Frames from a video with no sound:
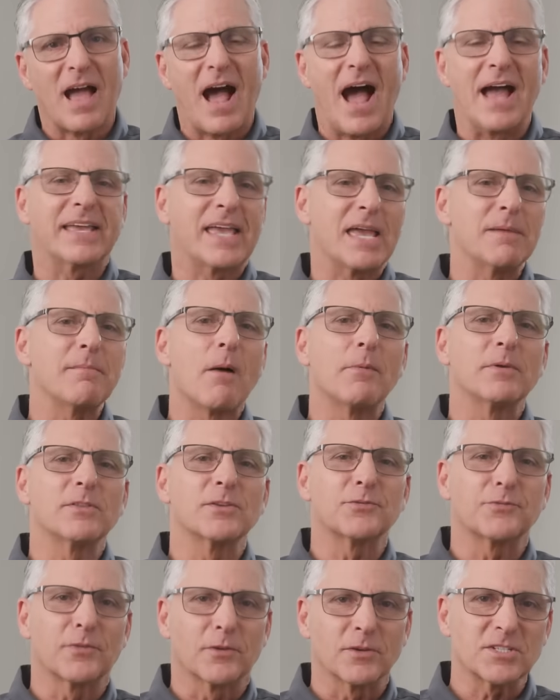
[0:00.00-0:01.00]
I came out with
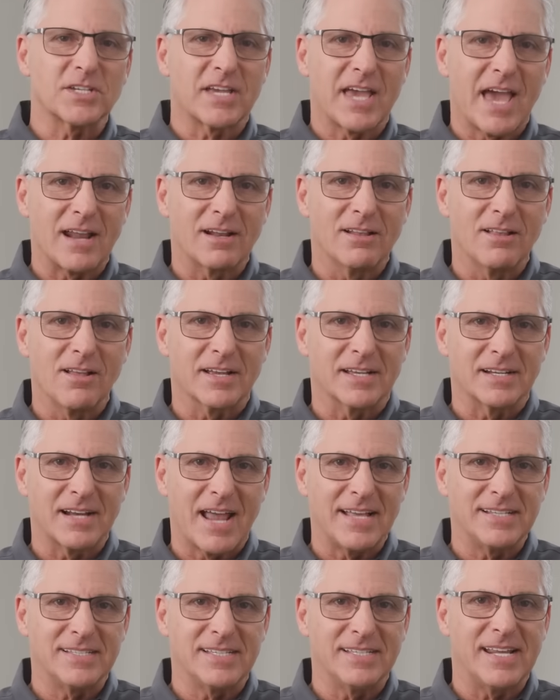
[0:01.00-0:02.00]
his first catalog in
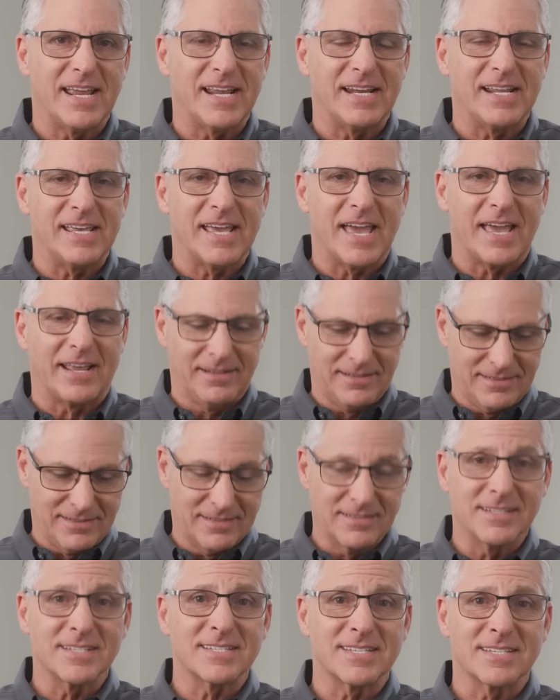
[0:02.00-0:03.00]
1988.
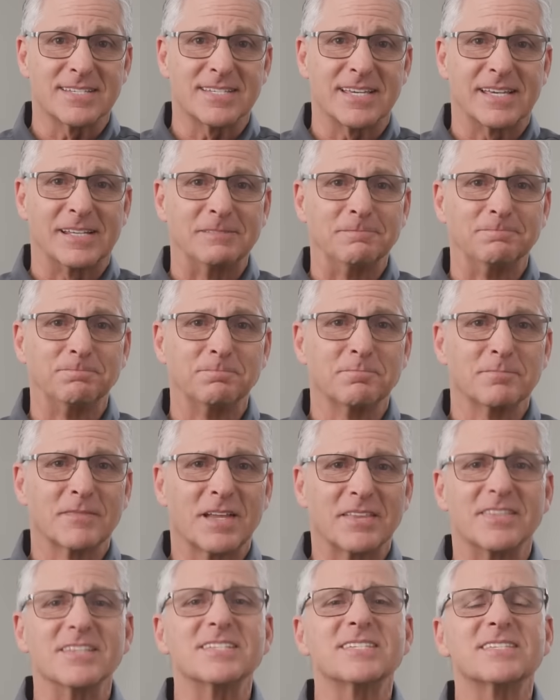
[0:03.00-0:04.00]
This is it.
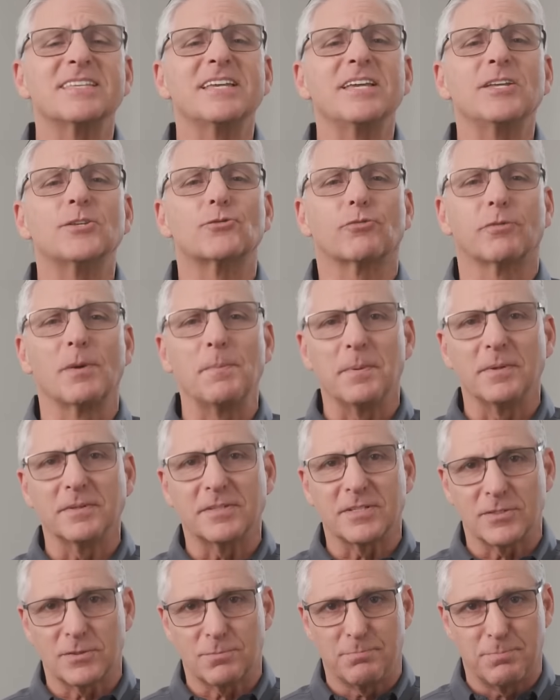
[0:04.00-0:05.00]
This thing
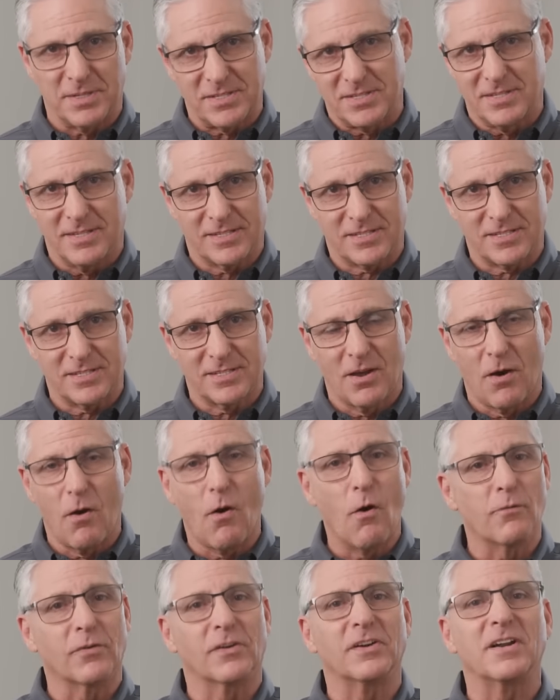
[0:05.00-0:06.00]
tripled his business
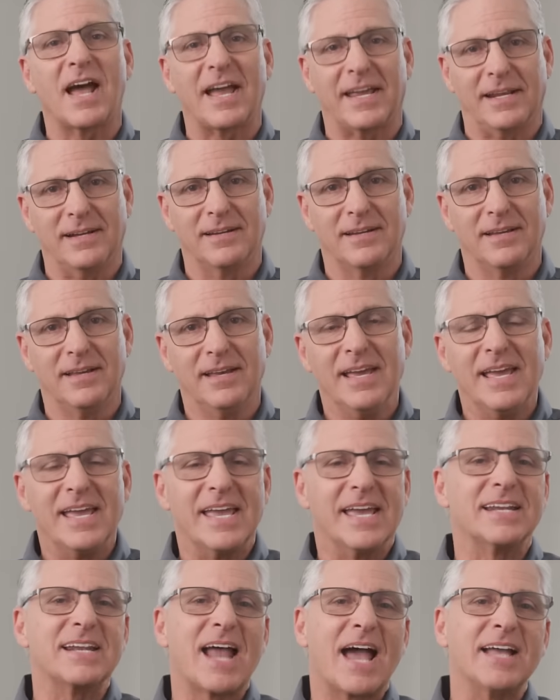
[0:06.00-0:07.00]
overnight.
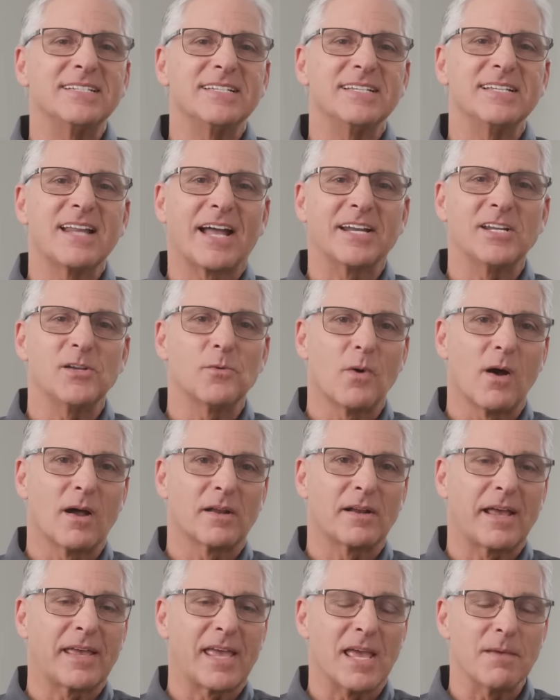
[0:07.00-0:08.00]
In
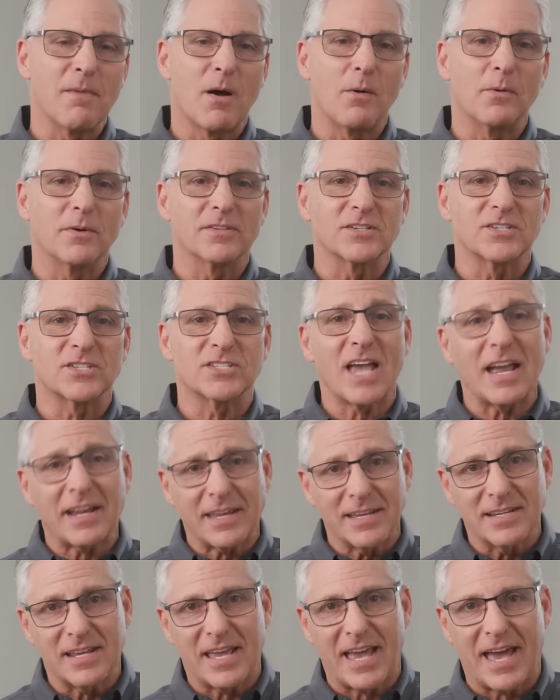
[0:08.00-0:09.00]
1991, I came out with a
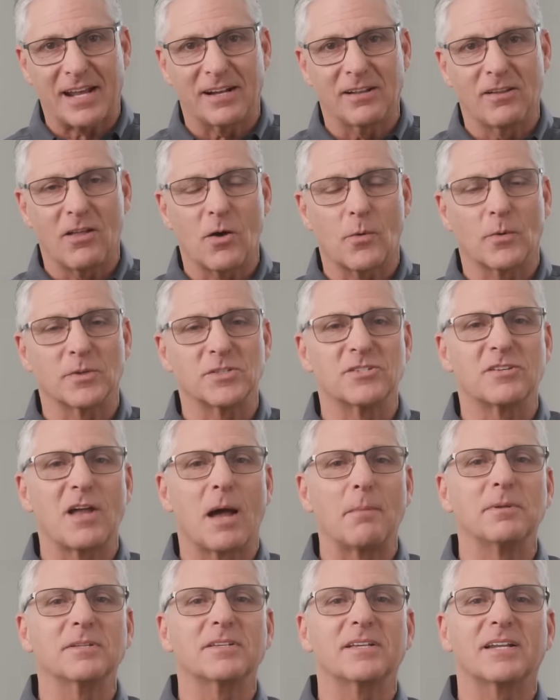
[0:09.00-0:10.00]
second catalog, which
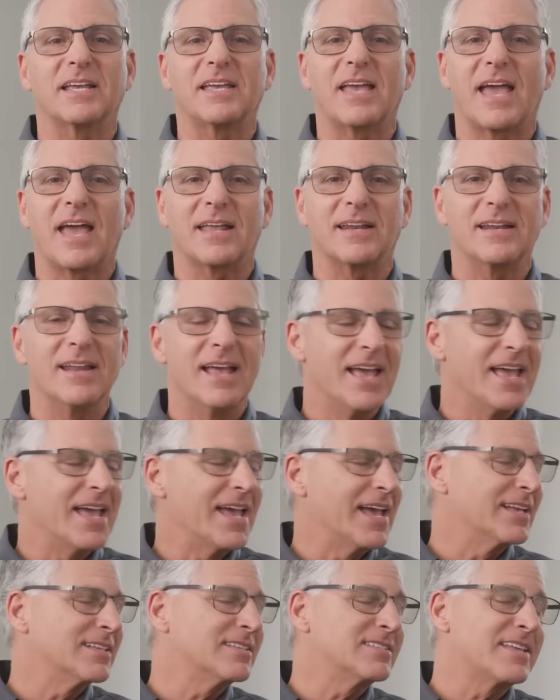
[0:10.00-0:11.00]
doubled it again,
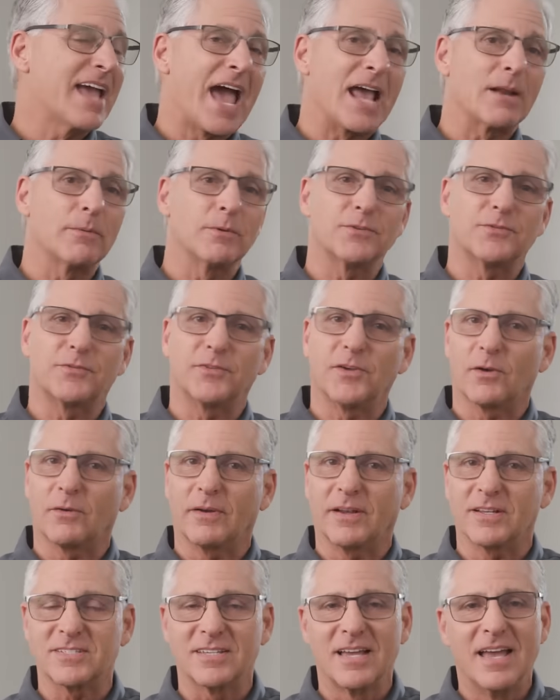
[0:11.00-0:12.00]
and Dad was
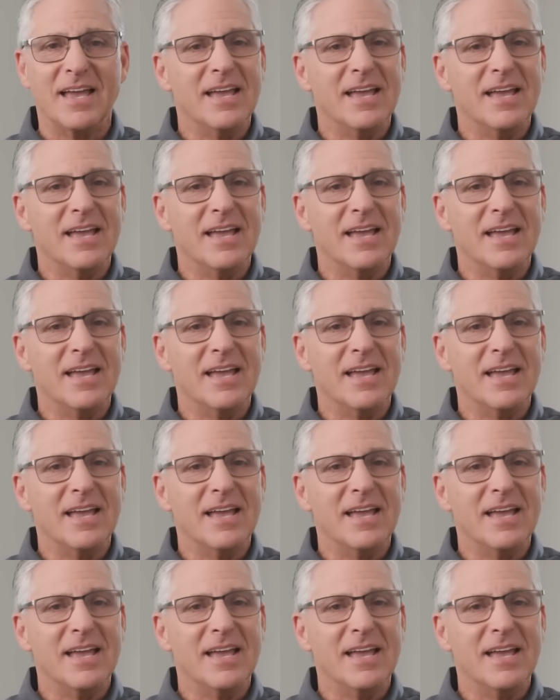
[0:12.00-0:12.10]
furious.